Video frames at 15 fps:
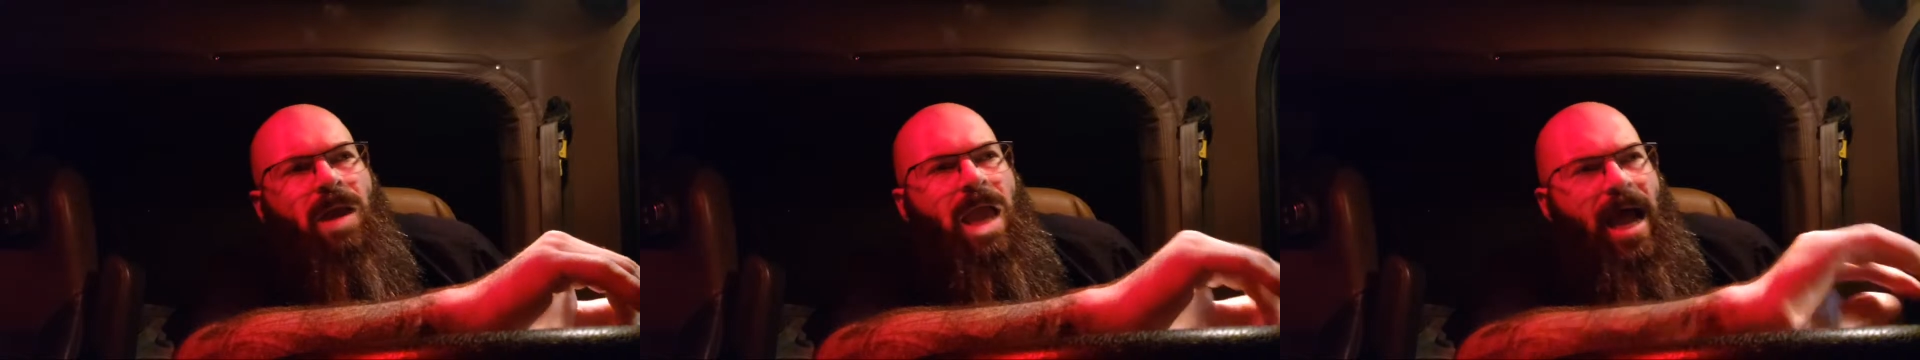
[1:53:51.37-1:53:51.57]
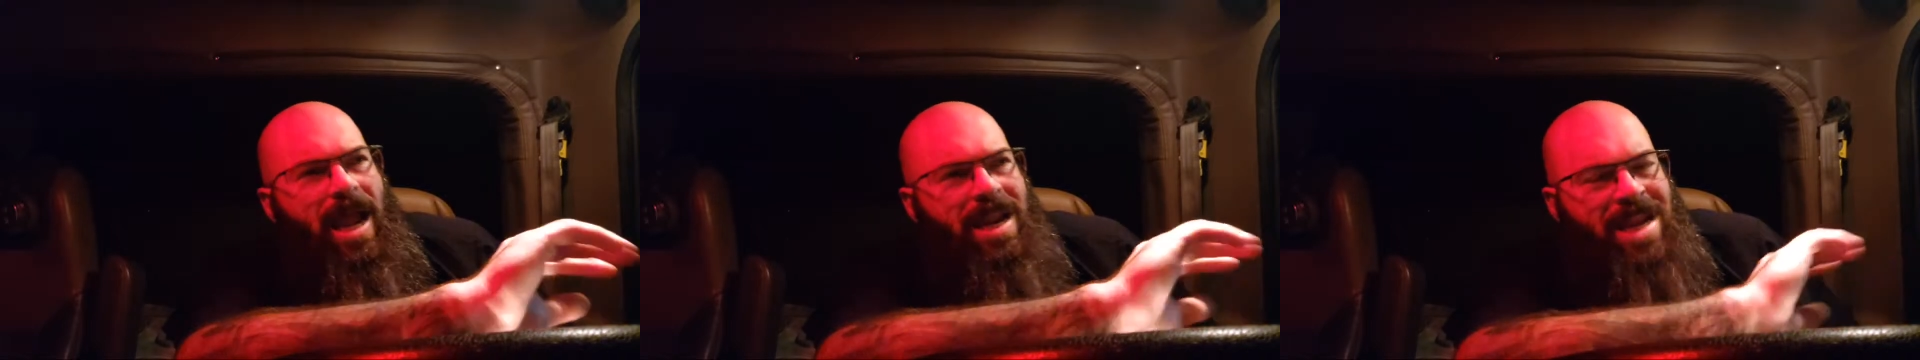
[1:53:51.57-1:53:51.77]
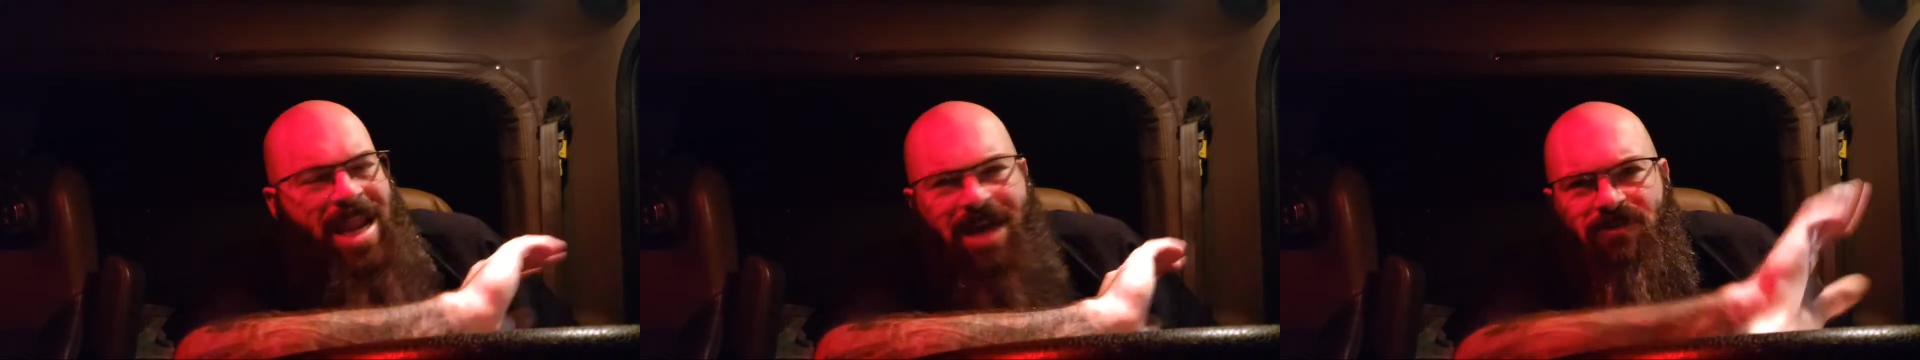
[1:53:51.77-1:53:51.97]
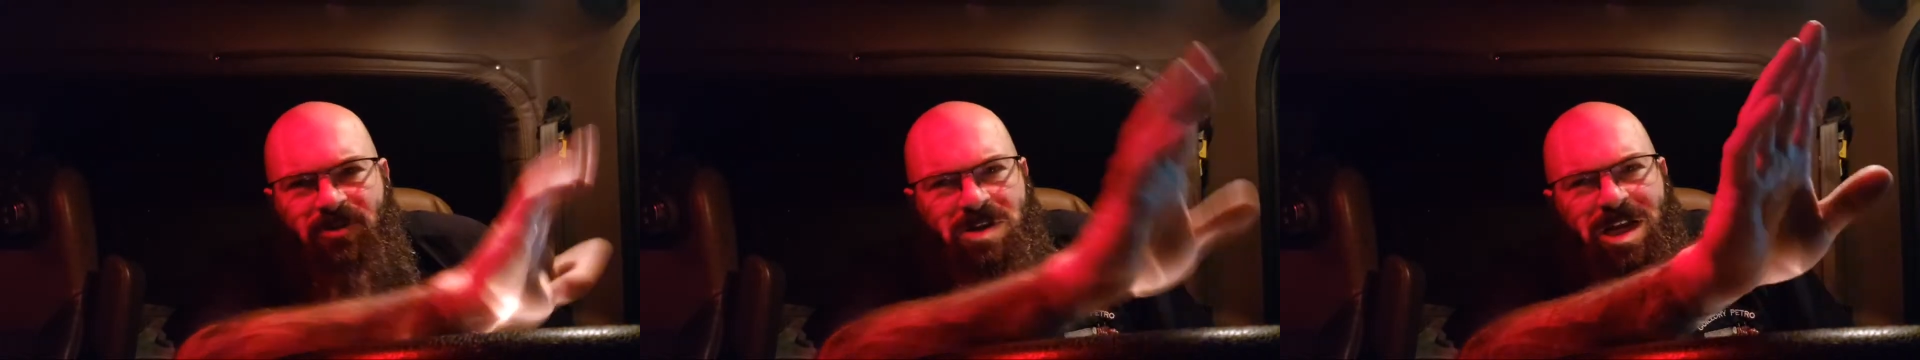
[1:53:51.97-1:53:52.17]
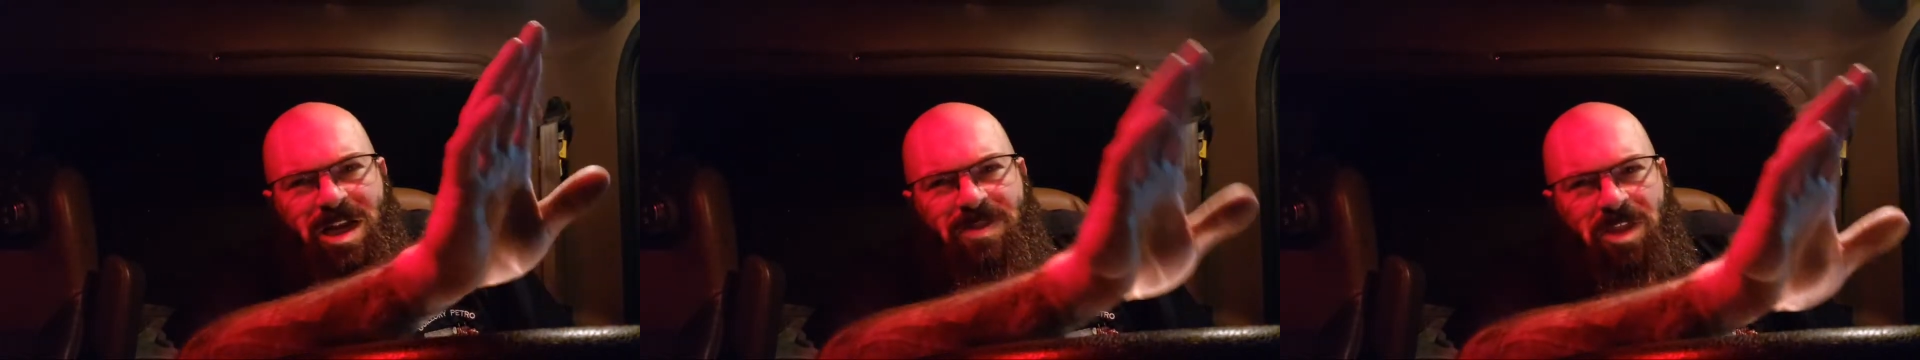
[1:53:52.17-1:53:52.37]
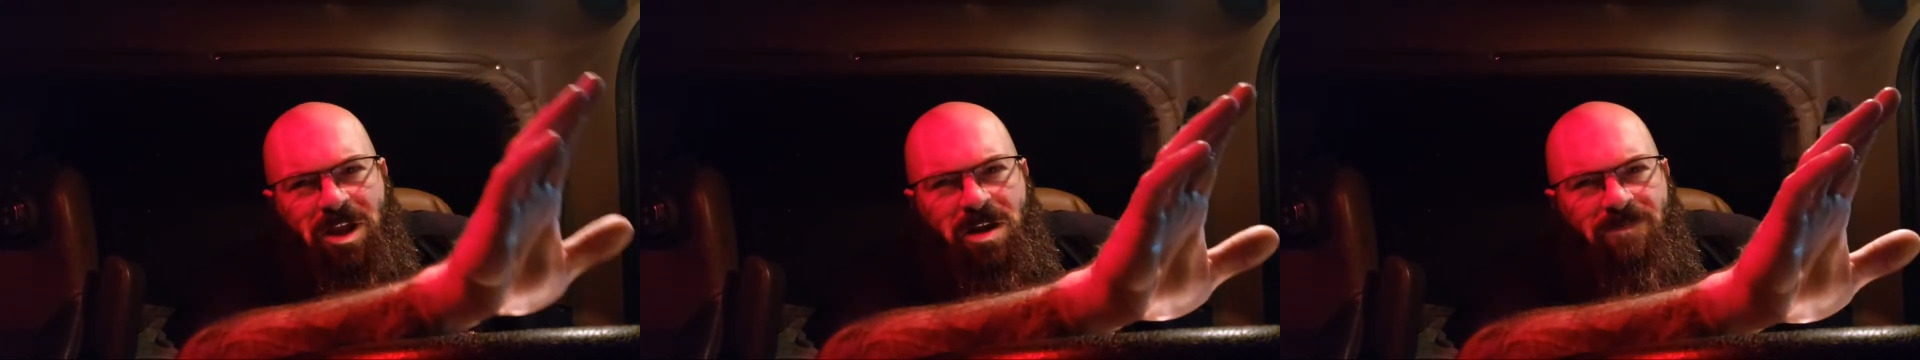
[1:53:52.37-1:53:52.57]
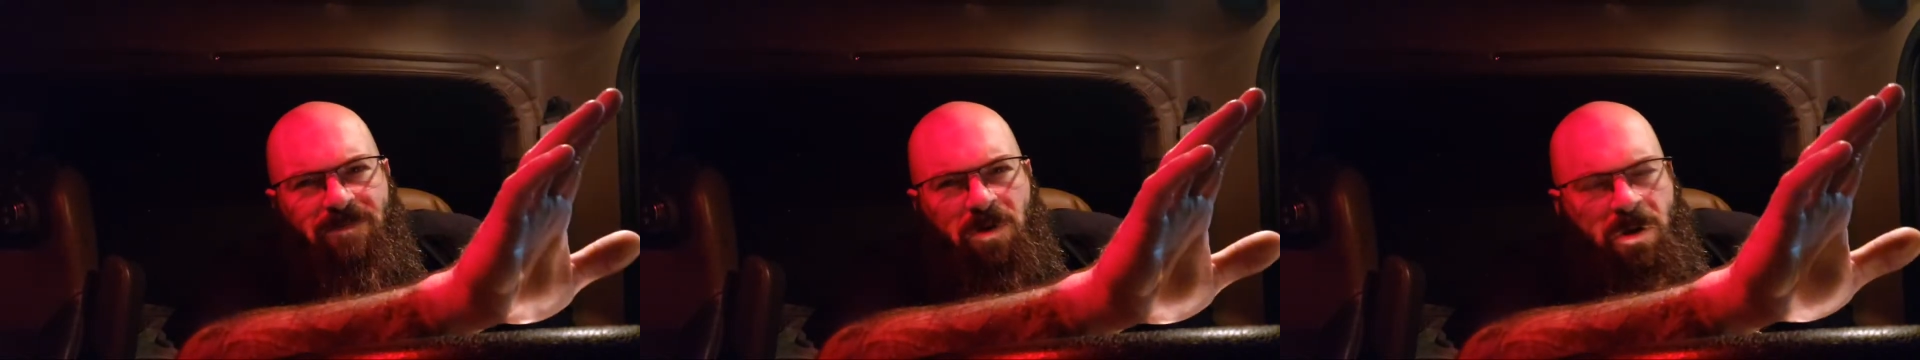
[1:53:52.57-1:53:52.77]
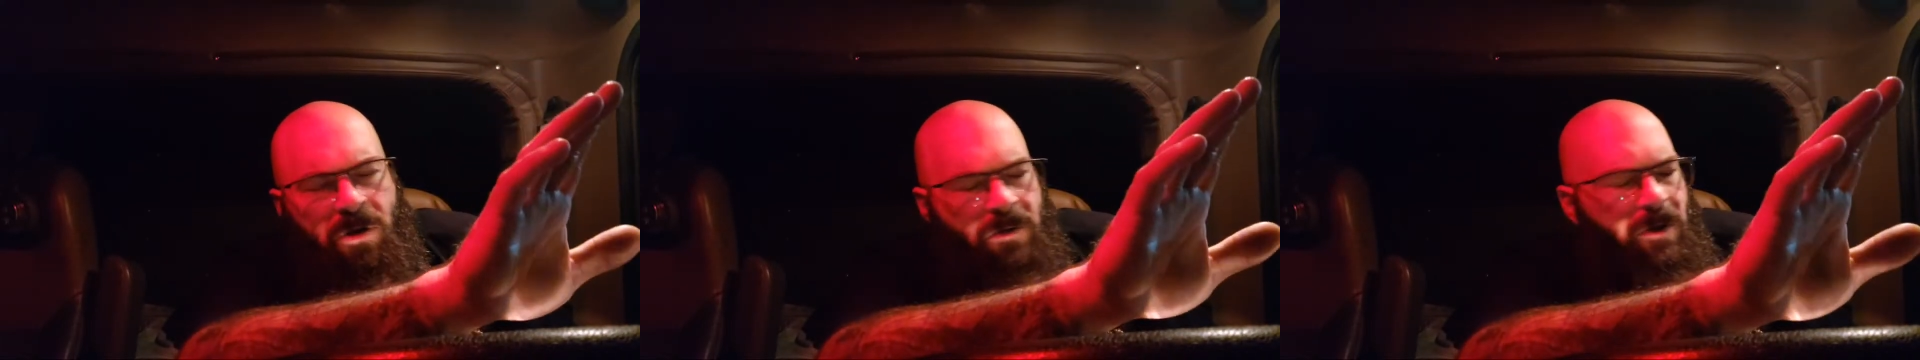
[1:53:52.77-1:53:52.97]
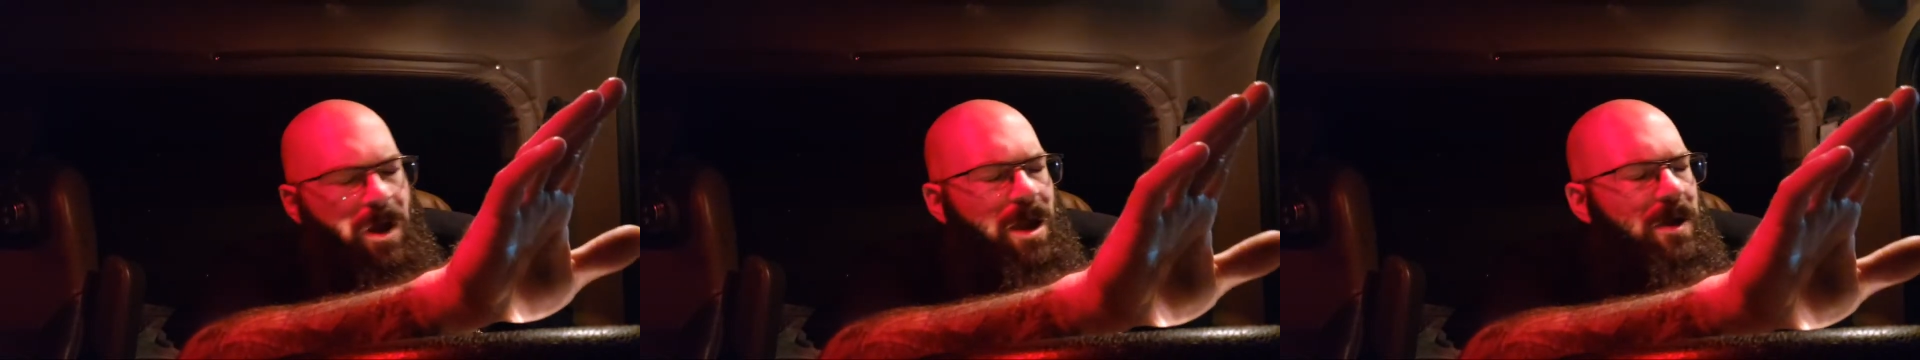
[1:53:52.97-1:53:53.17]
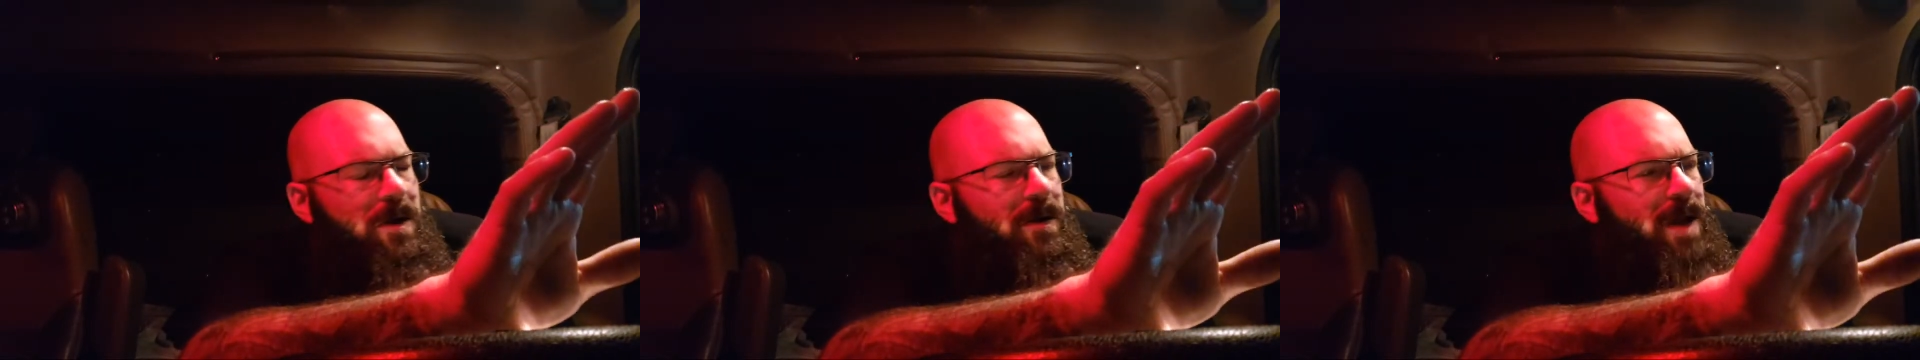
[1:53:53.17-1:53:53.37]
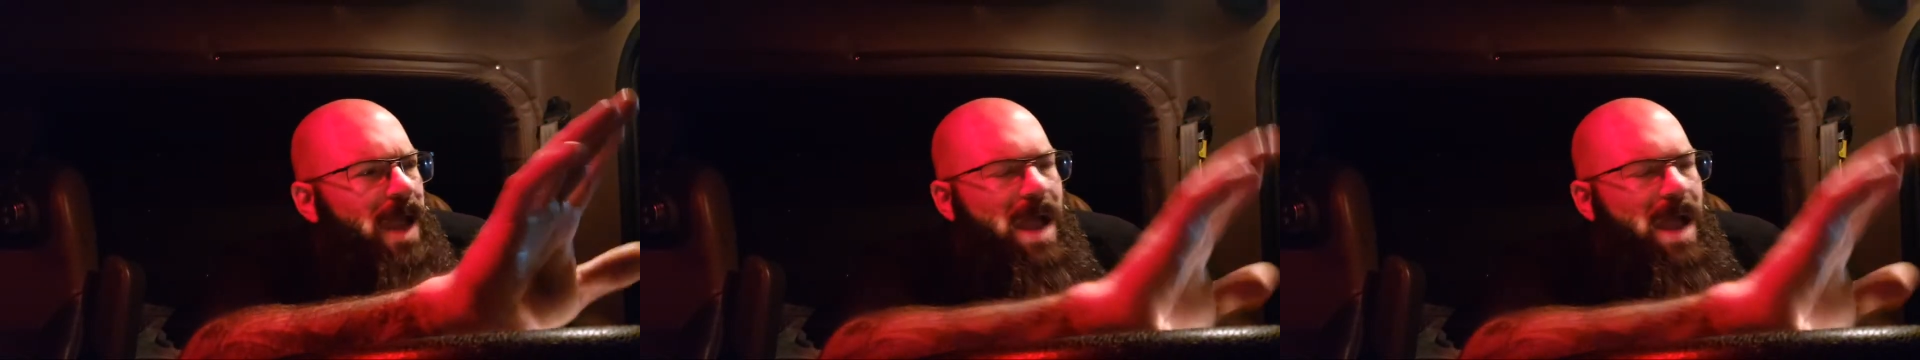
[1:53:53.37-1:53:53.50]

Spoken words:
I never did a 34 on the road.